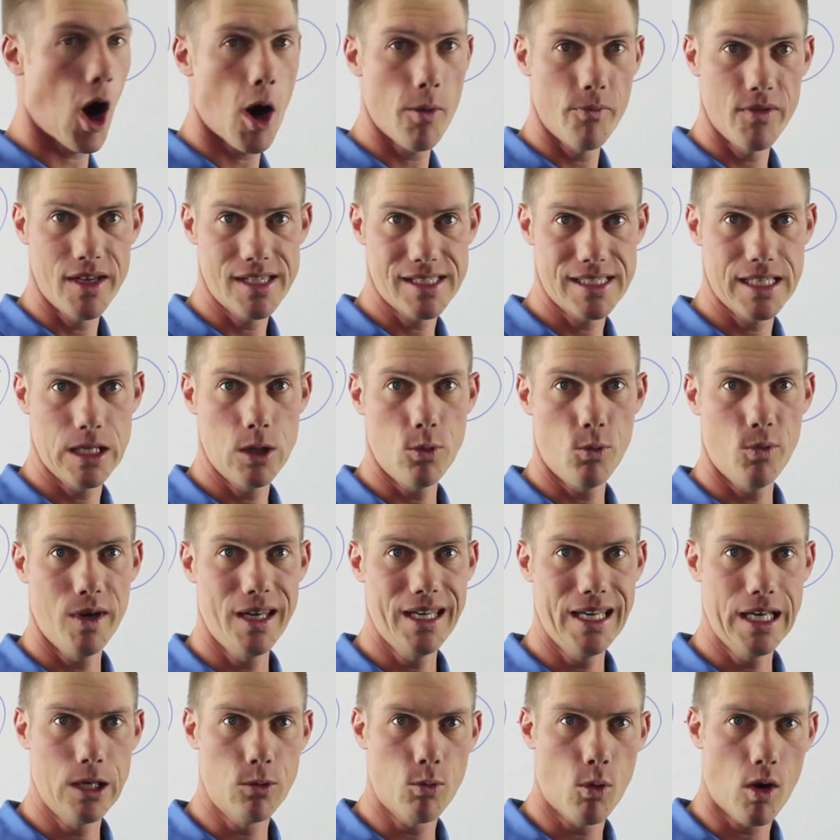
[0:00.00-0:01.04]
obviously we
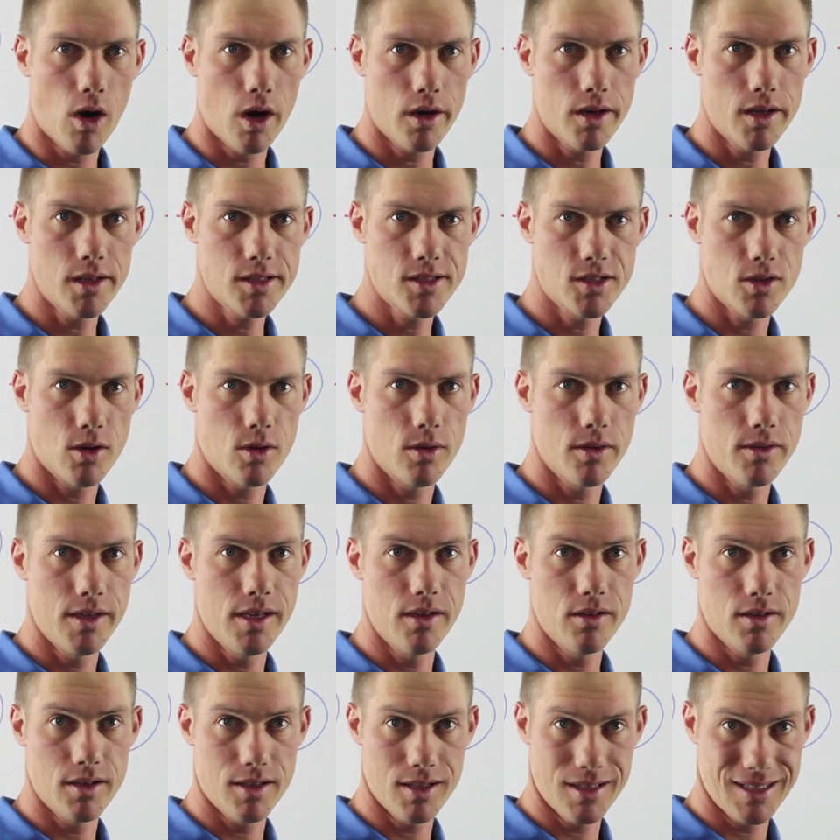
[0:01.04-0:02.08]
need water so
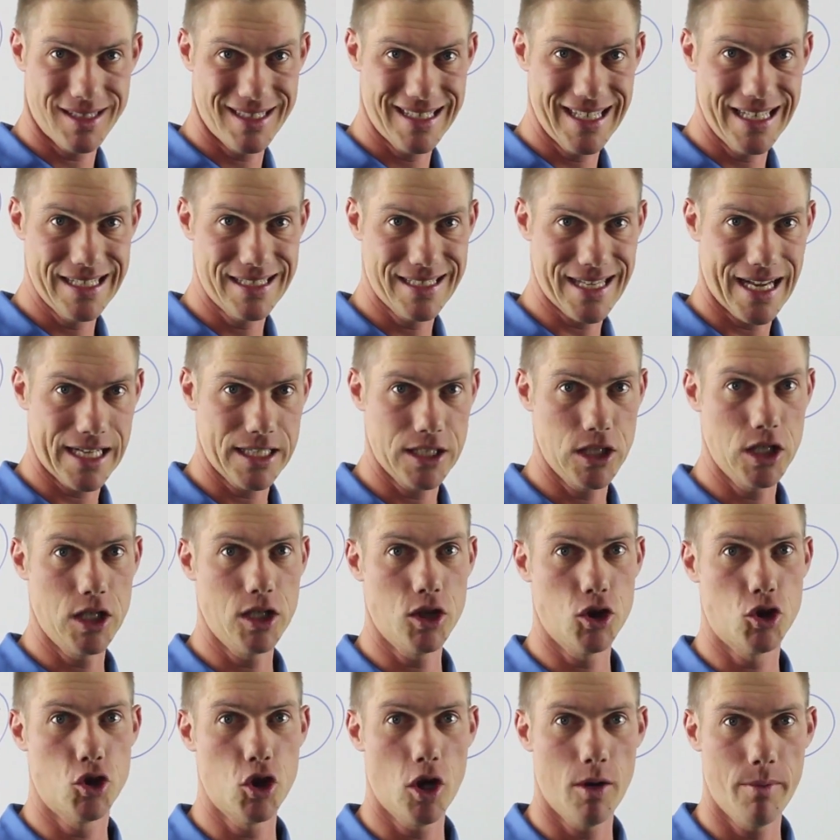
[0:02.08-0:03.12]
the seeds
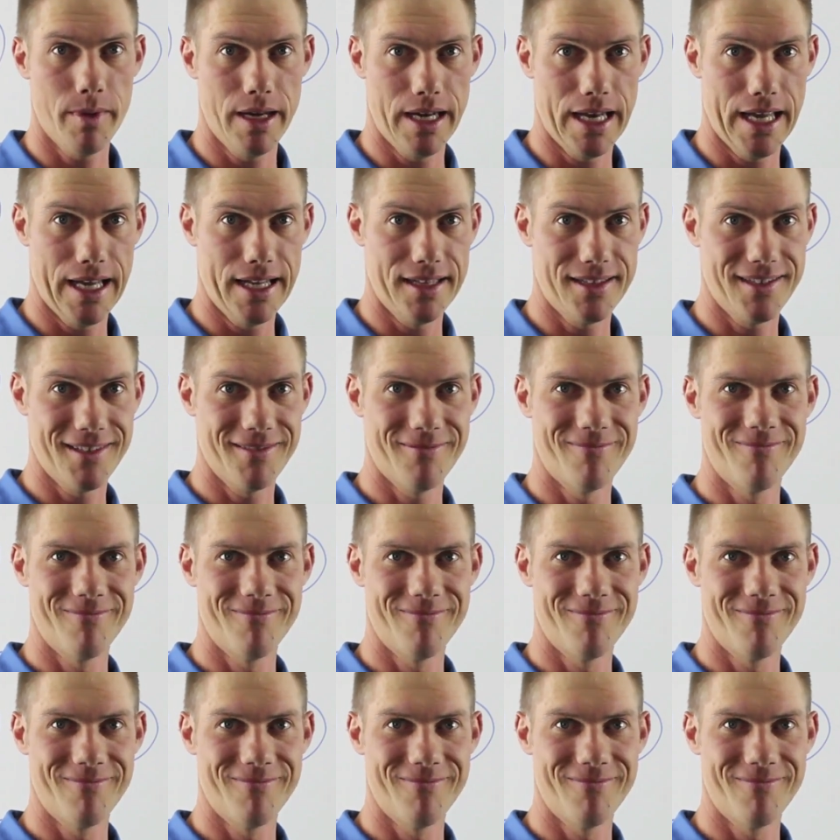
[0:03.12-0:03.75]
actually germinate.